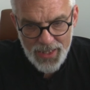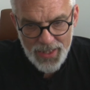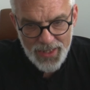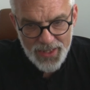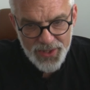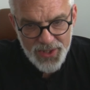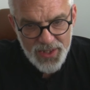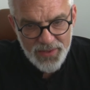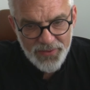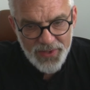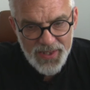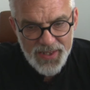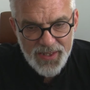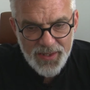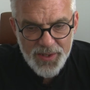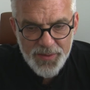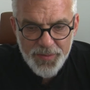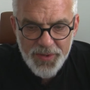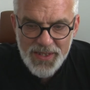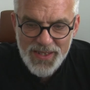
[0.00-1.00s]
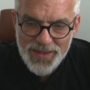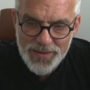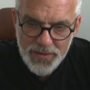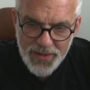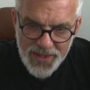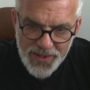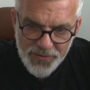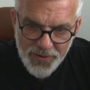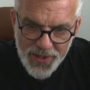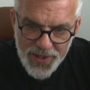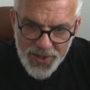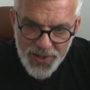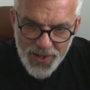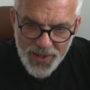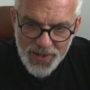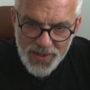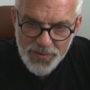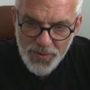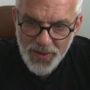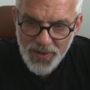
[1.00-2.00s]
Achieving such precise
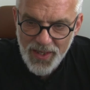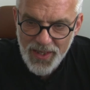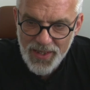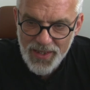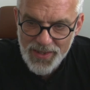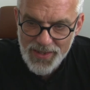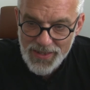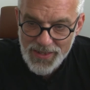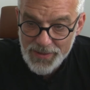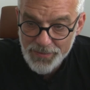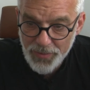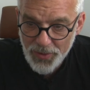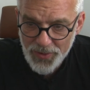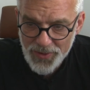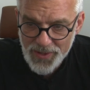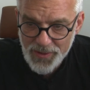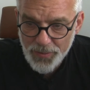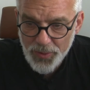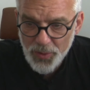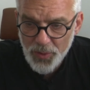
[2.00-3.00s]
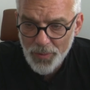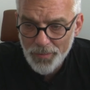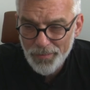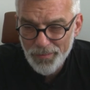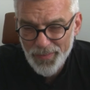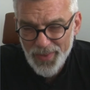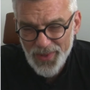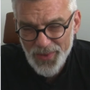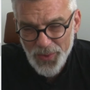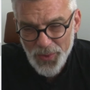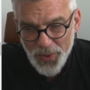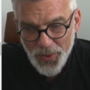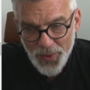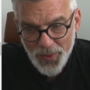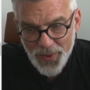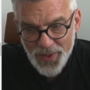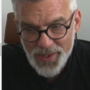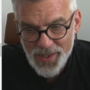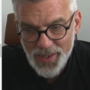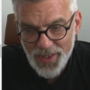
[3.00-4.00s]
ratios with gears is possible, but
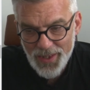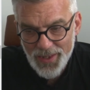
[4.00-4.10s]
awkward.